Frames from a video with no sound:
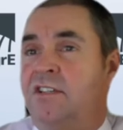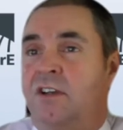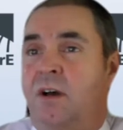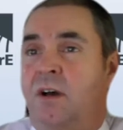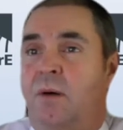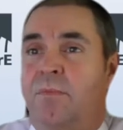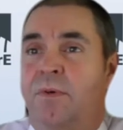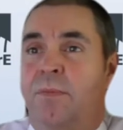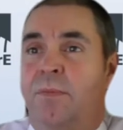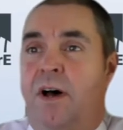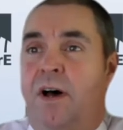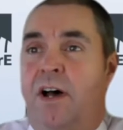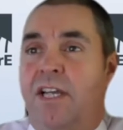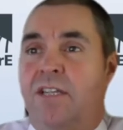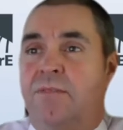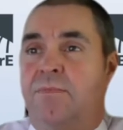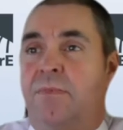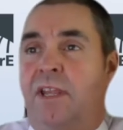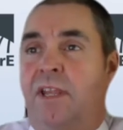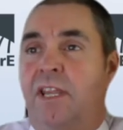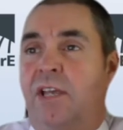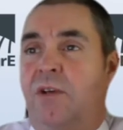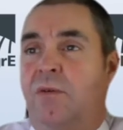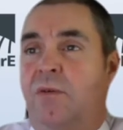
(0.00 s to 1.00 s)
is compromised
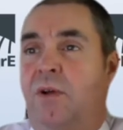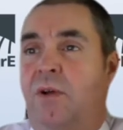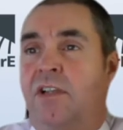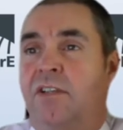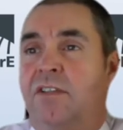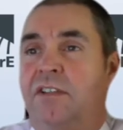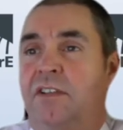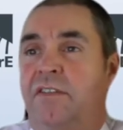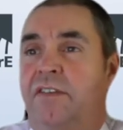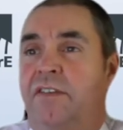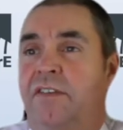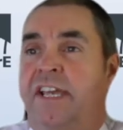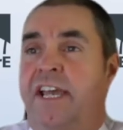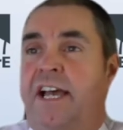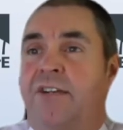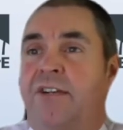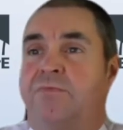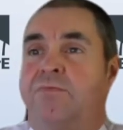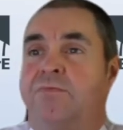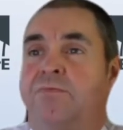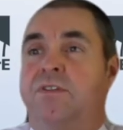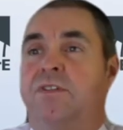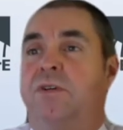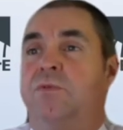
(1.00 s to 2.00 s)
by the quality of
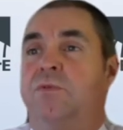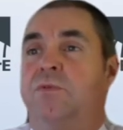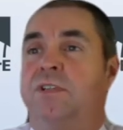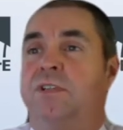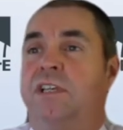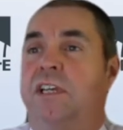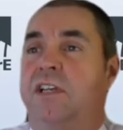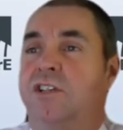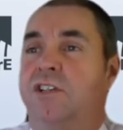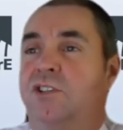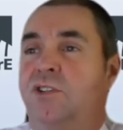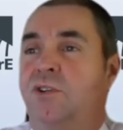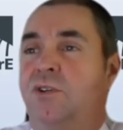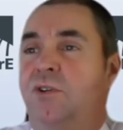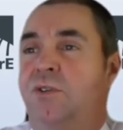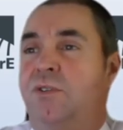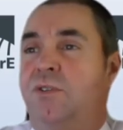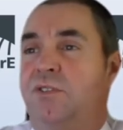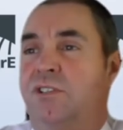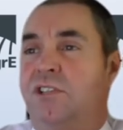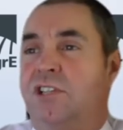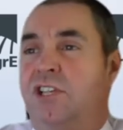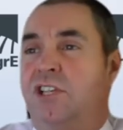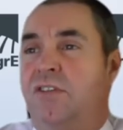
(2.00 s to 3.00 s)
gas resulting in
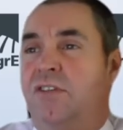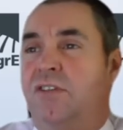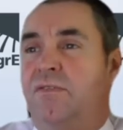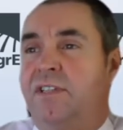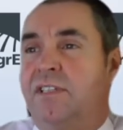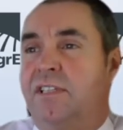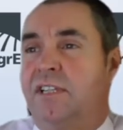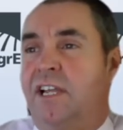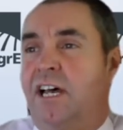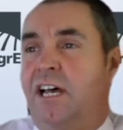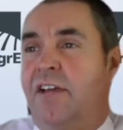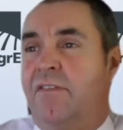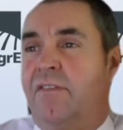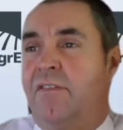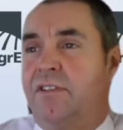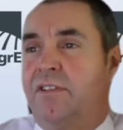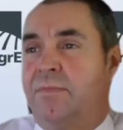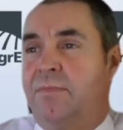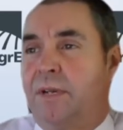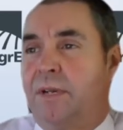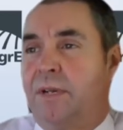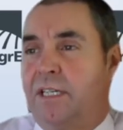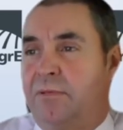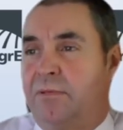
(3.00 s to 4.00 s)
short service life,
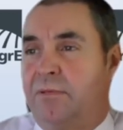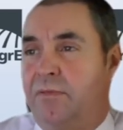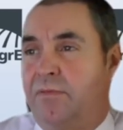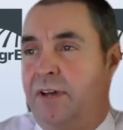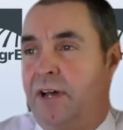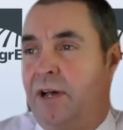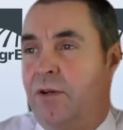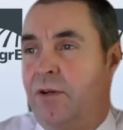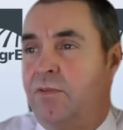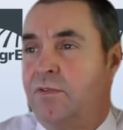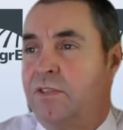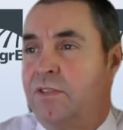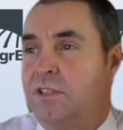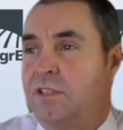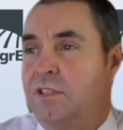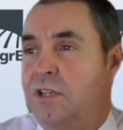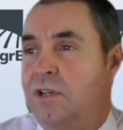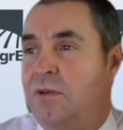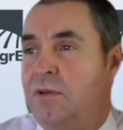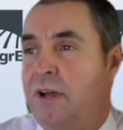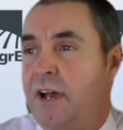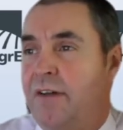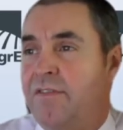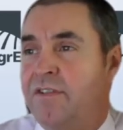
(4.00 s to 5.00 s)
especially with valves,
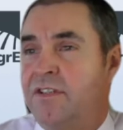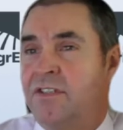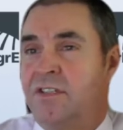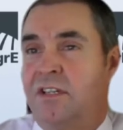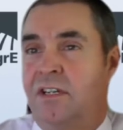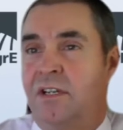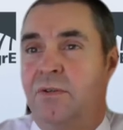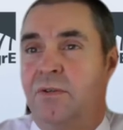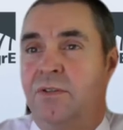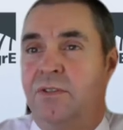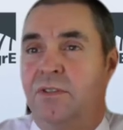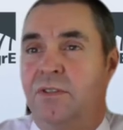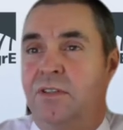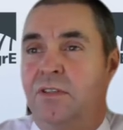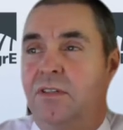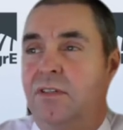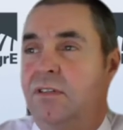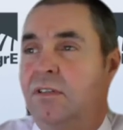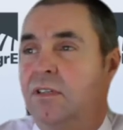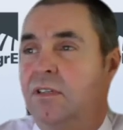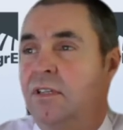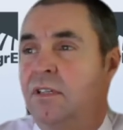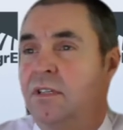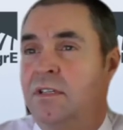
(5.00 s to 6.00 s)
do you have a
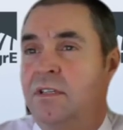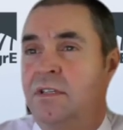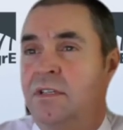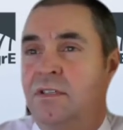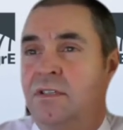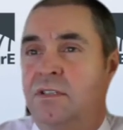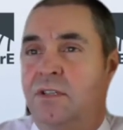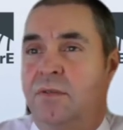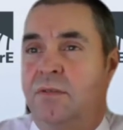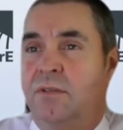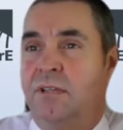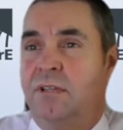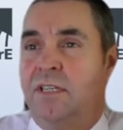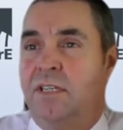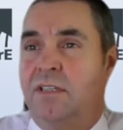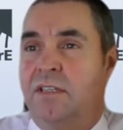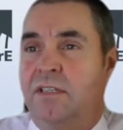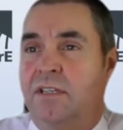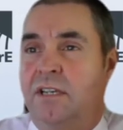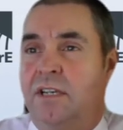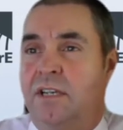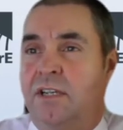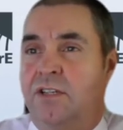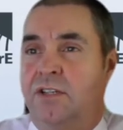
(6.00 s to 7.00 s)
solution to
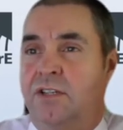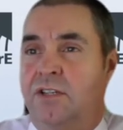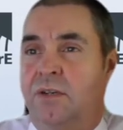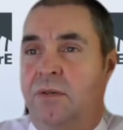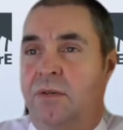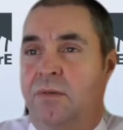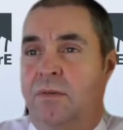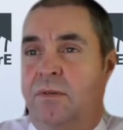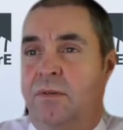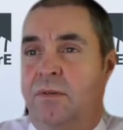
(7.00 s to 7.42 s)
this issue?